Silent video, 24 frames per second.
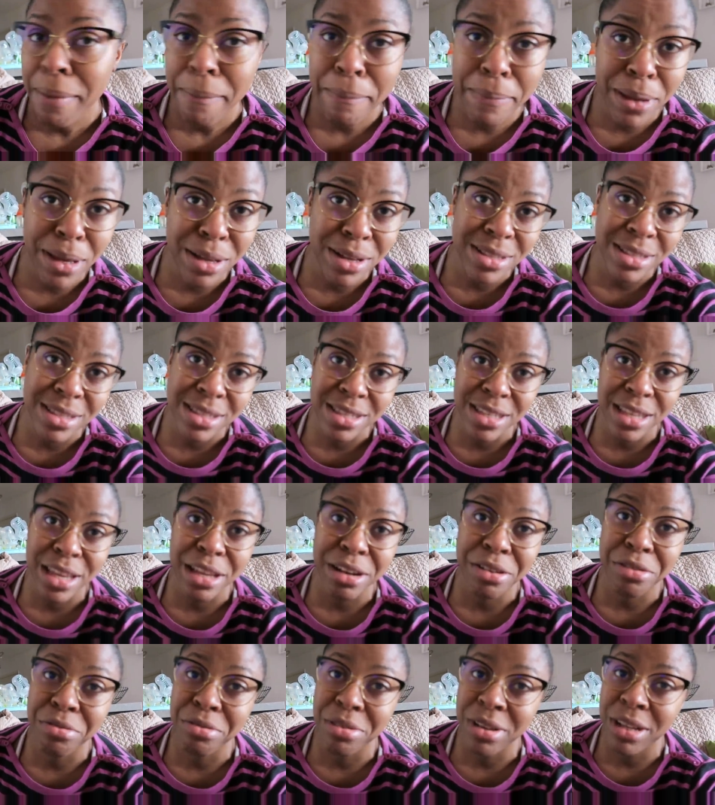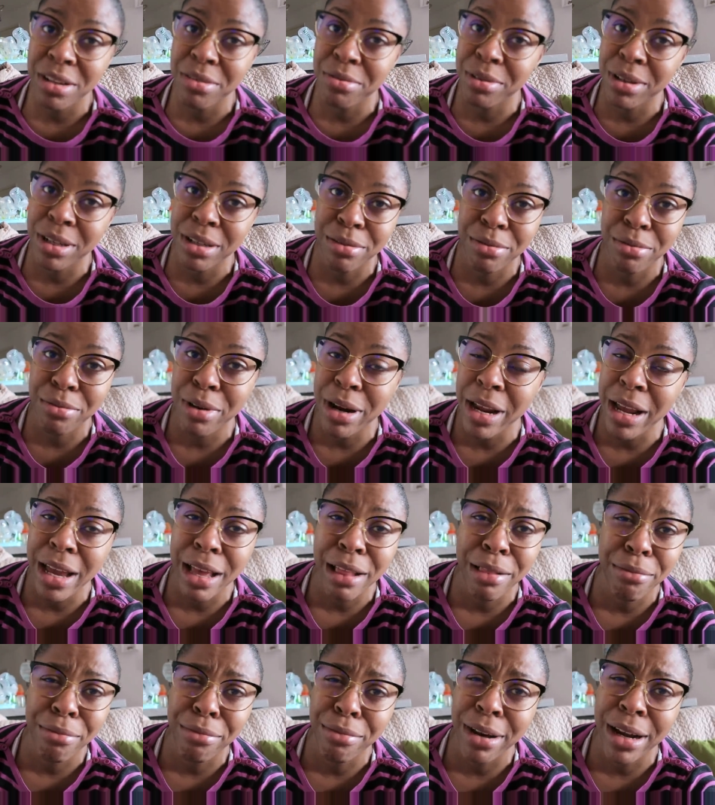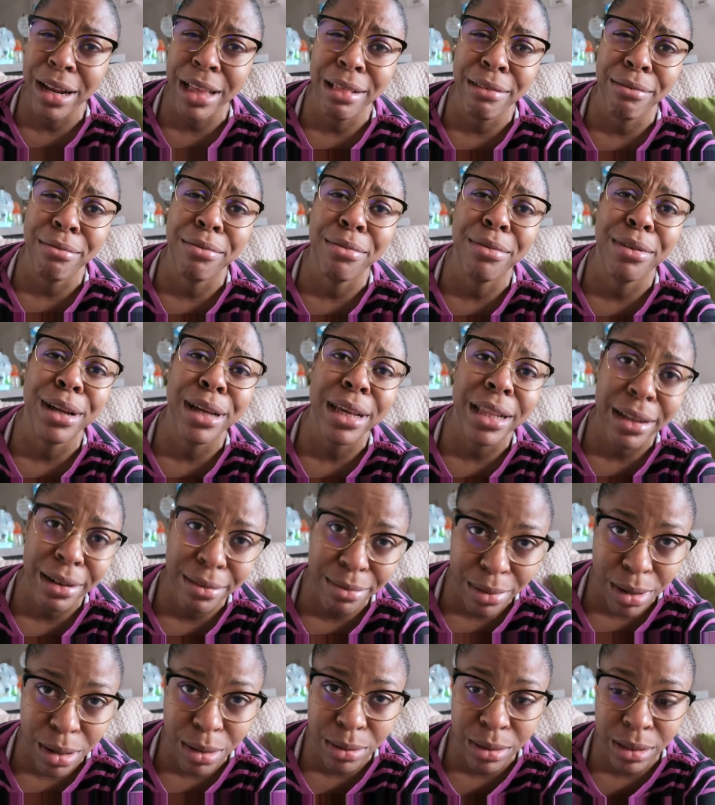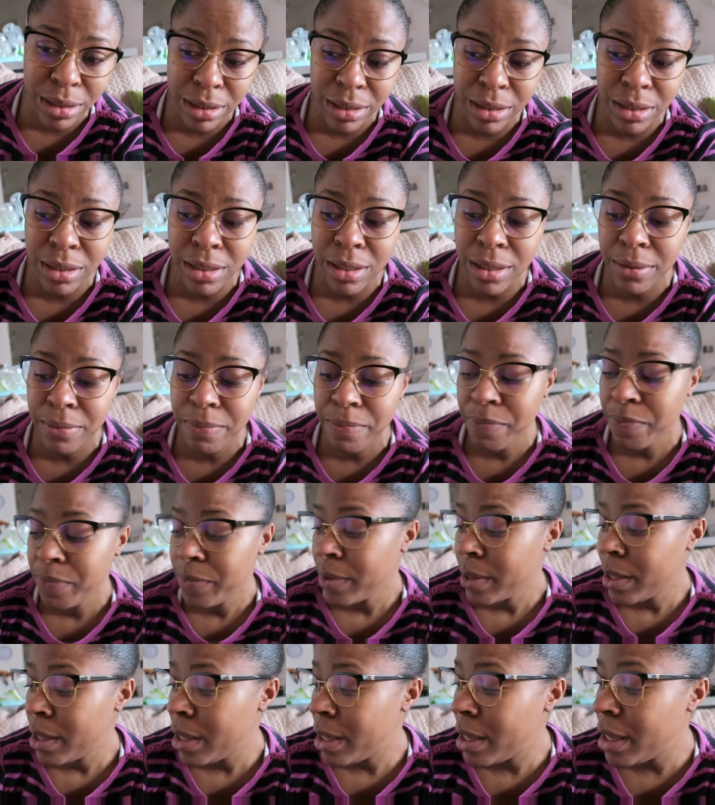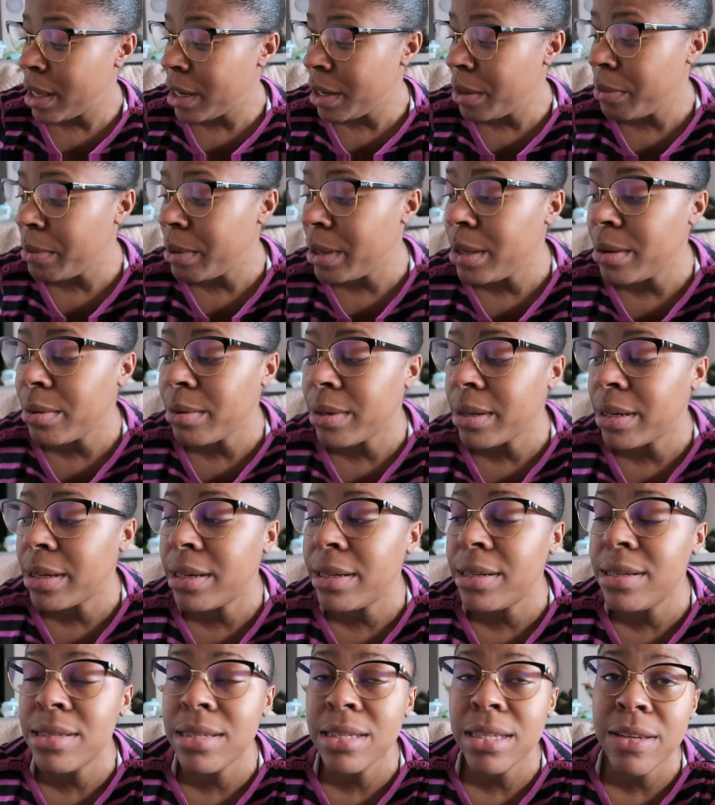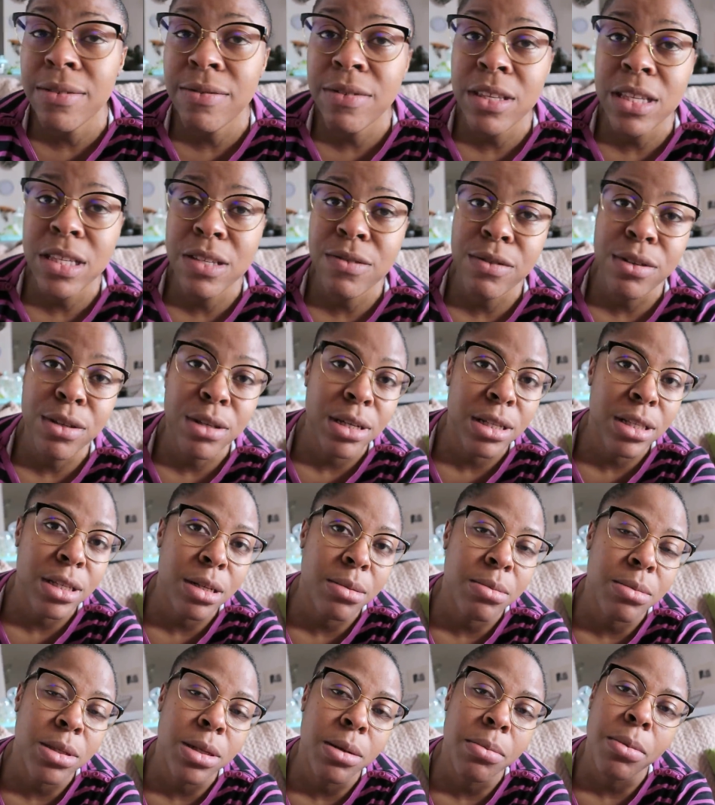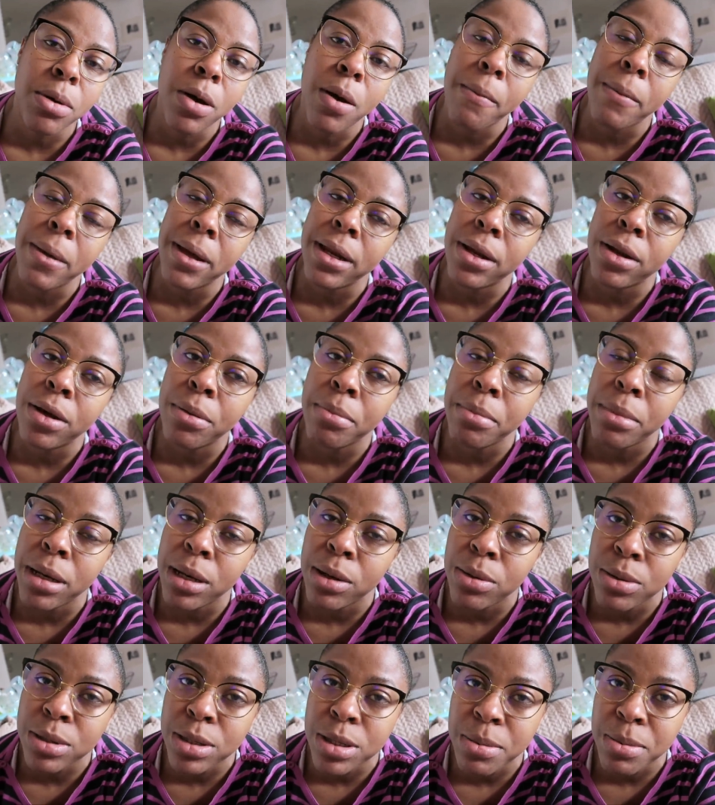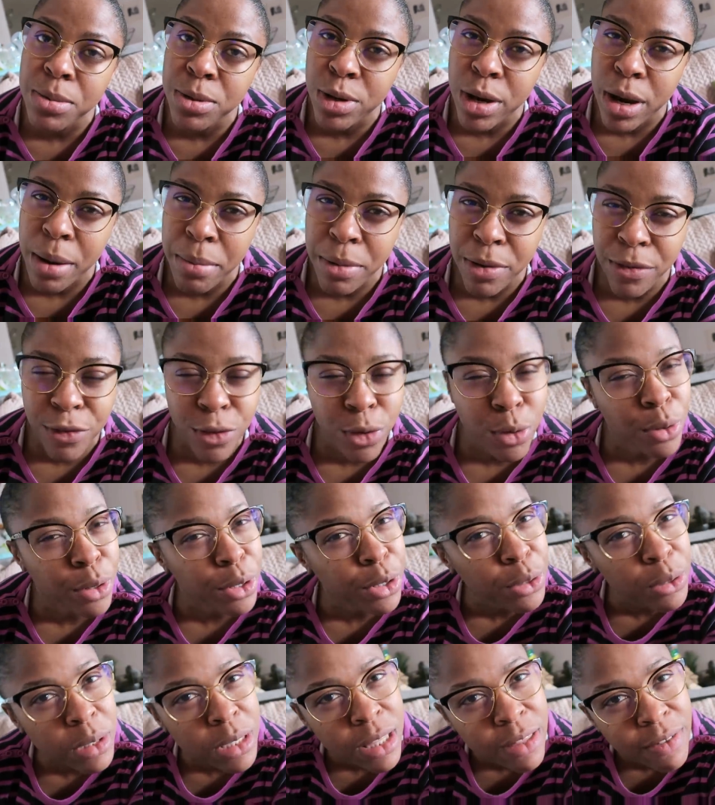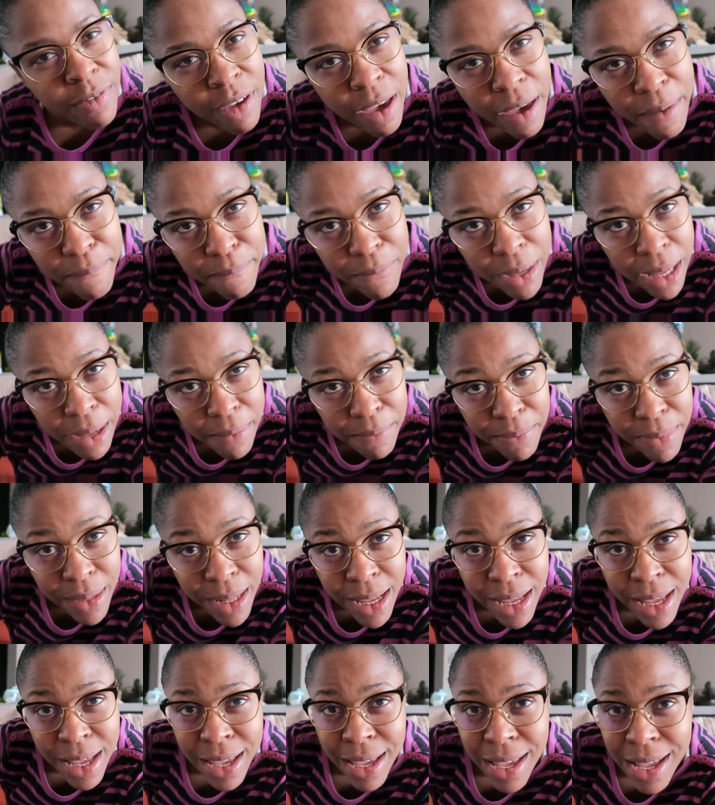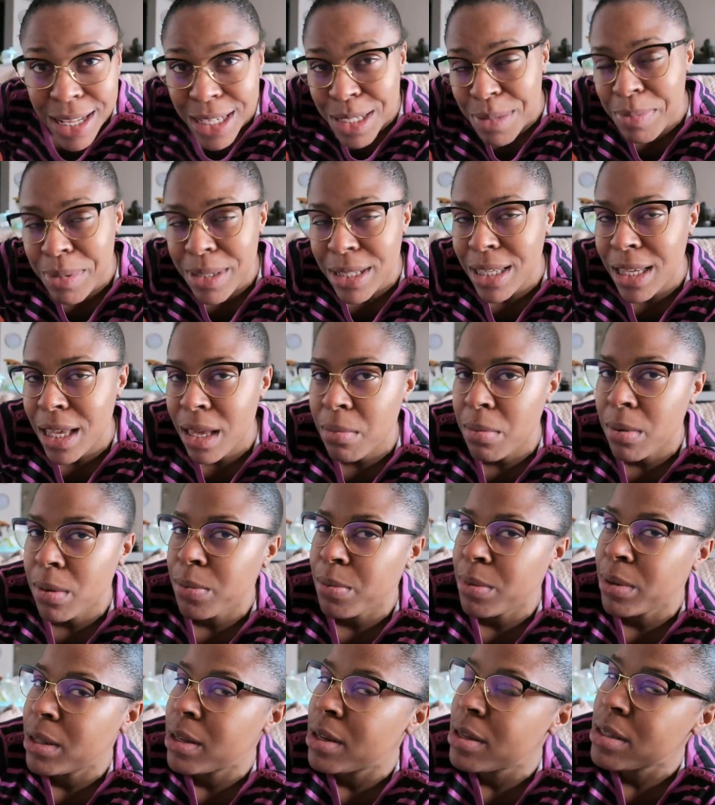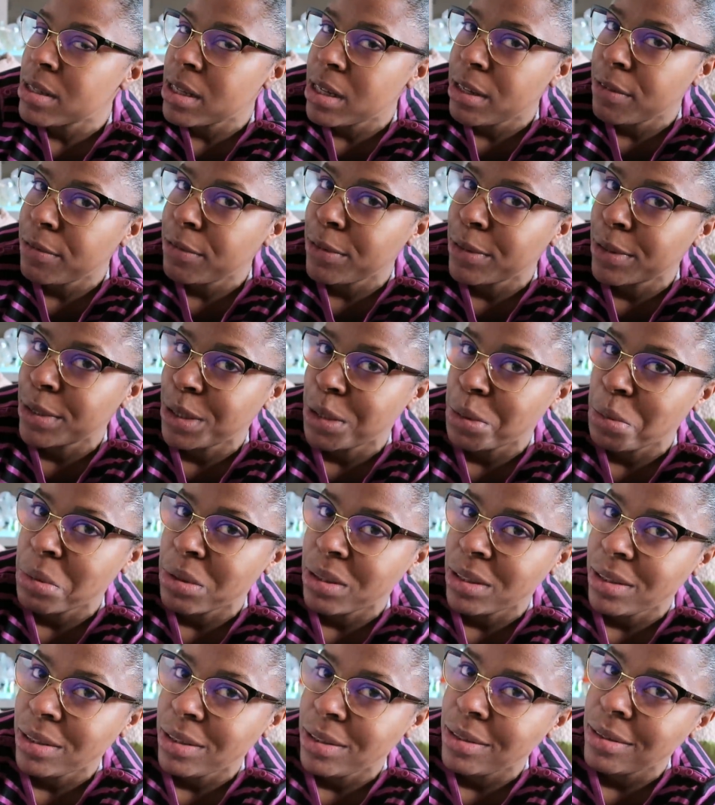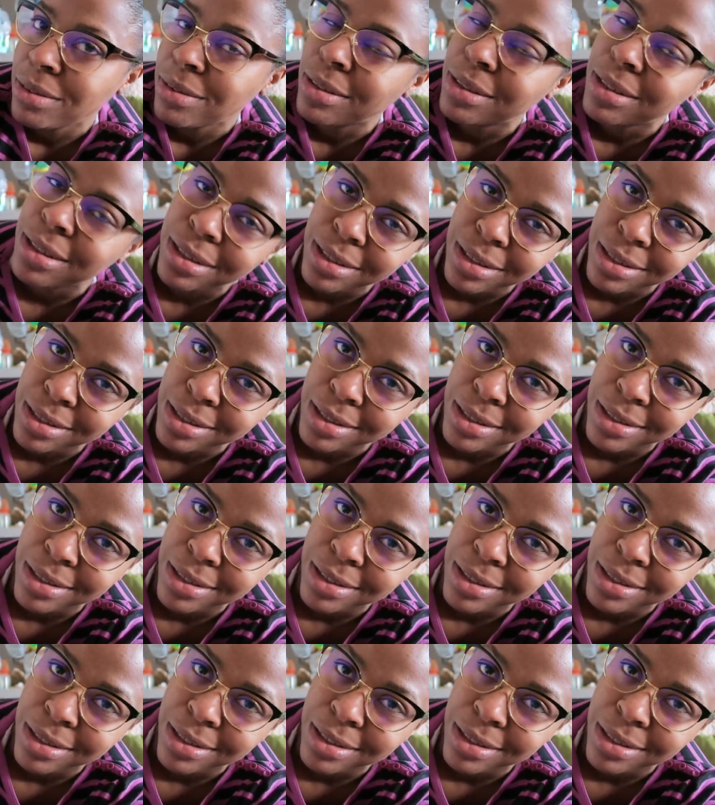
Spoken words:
because it's getting real around here. Anyway, you guys, give this video a thumbs up, comment down below, subscribe if you are new to the fam, bam. Catch up and keep up with us, and of course we'll see you guys